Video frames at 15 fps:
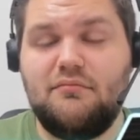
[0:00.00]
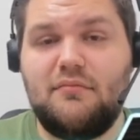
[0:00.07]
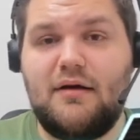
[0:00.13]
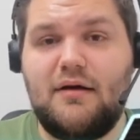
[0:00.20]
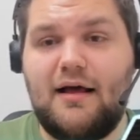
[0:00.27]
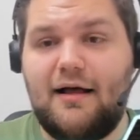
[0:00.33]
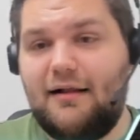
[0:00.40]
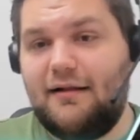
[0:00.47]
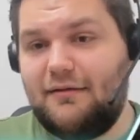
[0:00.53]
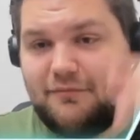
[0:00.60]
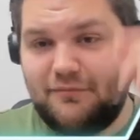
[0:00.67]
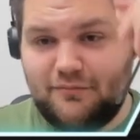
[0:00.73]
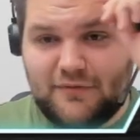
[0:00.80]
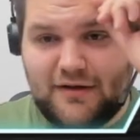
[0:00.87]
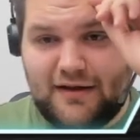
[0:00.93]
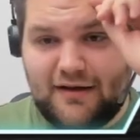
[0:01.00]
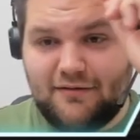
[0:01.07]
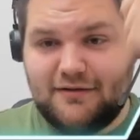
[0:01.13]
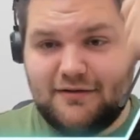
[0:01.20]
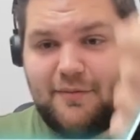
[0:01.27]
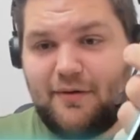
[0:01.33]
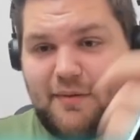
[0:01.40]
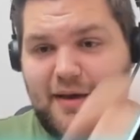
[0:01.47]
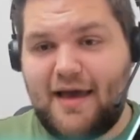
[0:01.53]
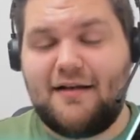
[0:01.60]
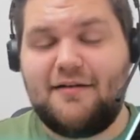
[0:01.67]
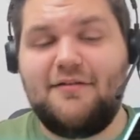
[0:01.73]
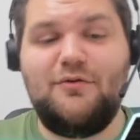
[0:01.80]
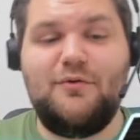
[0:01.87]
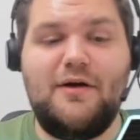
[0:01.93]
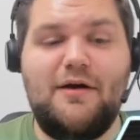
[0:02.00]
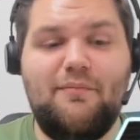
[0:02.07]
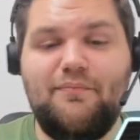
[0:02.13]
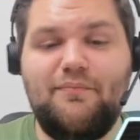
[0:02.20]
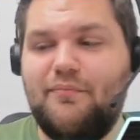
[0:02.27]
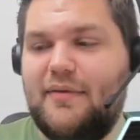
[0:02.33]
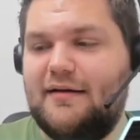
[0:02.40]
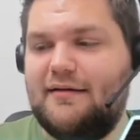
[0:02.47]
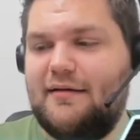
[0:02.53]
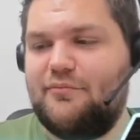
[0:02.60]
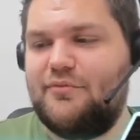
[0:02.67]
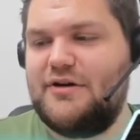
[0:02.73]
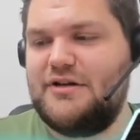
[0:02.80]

I'll like tipping my hat to him, but I'm pretty